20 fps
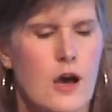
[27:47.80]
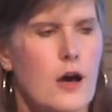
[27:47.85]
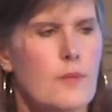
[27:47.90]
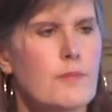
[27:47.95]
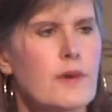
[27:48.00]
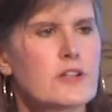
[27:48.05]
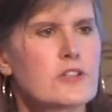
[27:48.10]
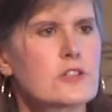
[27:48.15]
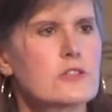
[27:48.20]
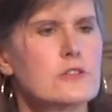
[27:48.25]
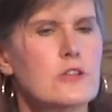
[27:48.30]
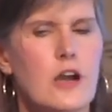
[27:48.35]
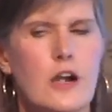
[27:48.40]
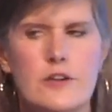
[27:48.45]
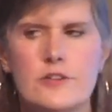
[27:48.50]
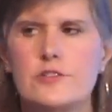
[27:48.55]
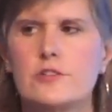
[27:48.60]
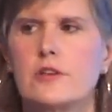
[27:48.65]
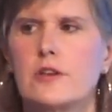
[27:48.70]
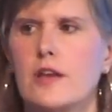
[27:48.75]
a much
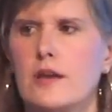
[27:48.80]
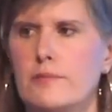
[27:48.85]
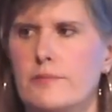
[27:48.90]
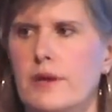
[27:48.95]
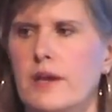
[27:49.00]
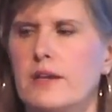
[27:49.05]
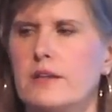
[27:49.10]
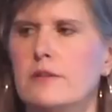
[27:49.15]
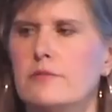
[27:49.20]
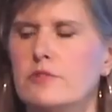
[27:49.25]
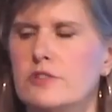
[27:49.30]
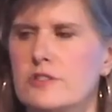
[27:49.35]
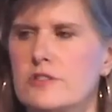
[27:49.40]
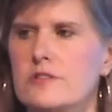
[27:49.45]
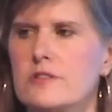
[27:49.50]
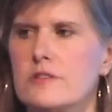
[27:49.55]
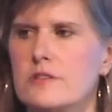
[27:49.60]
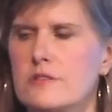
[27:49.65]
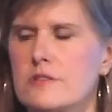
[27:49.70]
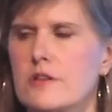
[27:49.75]
larger campaign, of
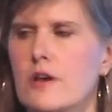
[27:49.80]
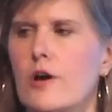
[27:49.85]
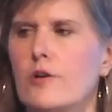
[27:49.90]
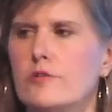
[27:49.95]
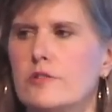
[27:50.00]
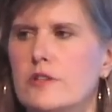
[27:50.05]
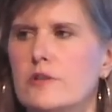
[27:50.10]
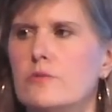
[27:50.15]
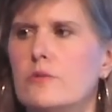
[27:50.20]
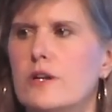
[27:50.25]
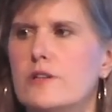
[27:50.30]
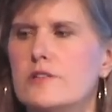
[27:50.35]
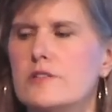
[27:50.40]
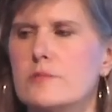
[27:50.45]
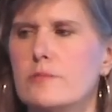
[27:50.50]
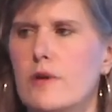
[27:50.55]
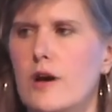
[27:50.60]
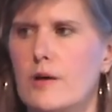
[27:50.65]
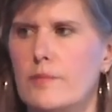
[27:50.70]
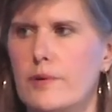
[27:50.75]
which this is only one
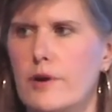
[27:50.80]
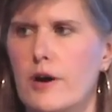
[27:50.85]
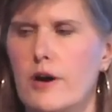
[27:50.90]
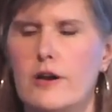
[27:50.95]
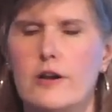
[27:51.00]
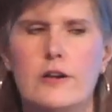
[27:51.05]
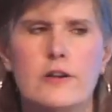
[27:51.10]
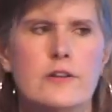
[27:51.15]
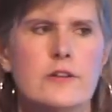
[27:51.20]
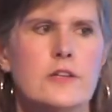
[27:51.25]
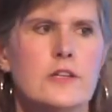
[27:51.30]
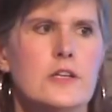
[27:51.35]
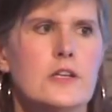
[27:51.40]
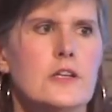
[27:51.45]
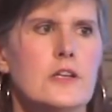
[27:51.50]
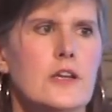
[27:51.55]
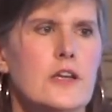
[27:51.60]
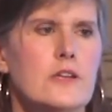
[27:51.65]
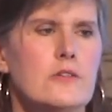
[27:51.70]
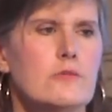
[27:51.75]
small part,
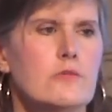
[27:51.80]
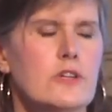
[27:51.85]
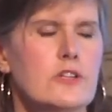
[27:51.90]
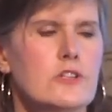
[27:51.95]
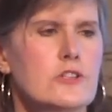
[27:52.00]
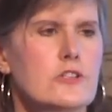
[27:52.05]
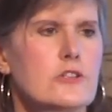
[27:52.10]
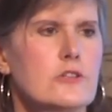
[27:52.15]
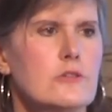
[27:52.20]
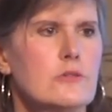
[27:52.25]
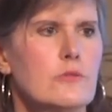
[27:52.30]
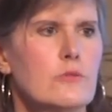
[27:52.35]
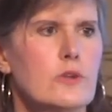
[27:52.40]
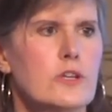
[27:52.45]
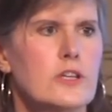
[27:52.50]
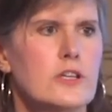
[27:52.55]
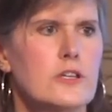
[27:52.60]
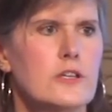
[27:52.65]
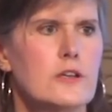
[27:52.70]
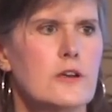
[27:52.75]
in which
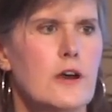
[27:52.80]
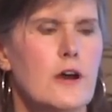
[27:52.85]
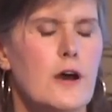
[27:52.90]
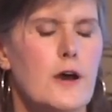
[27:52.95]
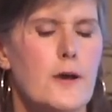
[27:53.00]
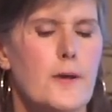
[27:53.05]
we